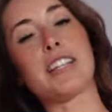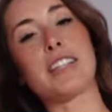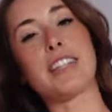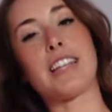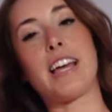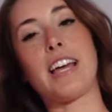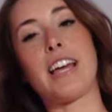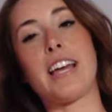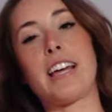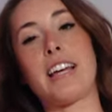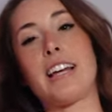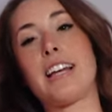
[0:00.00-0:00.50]
like
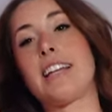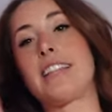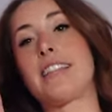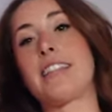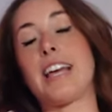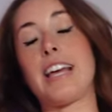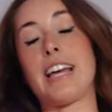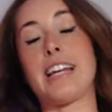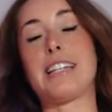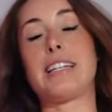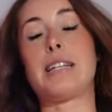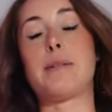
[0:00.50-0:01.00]
the
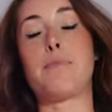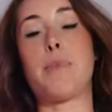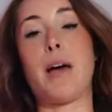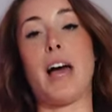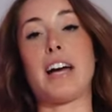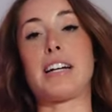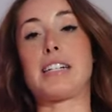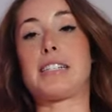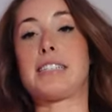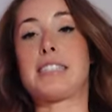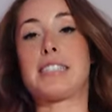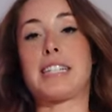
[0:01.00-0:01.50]
Andi
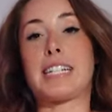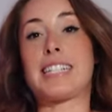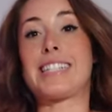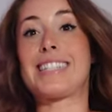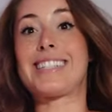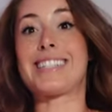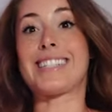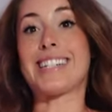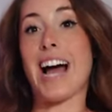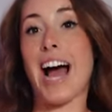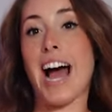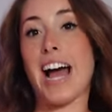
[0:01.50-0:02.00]
Bagus like
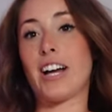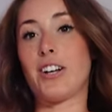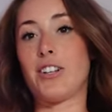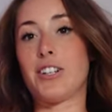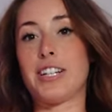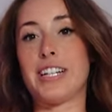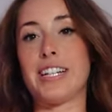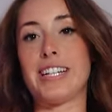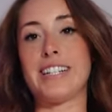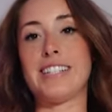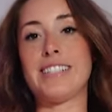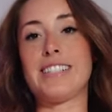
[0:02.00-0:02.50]

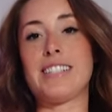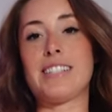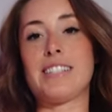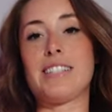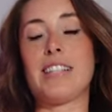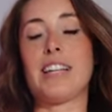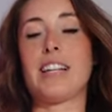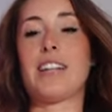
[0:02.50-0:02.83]
style is. It's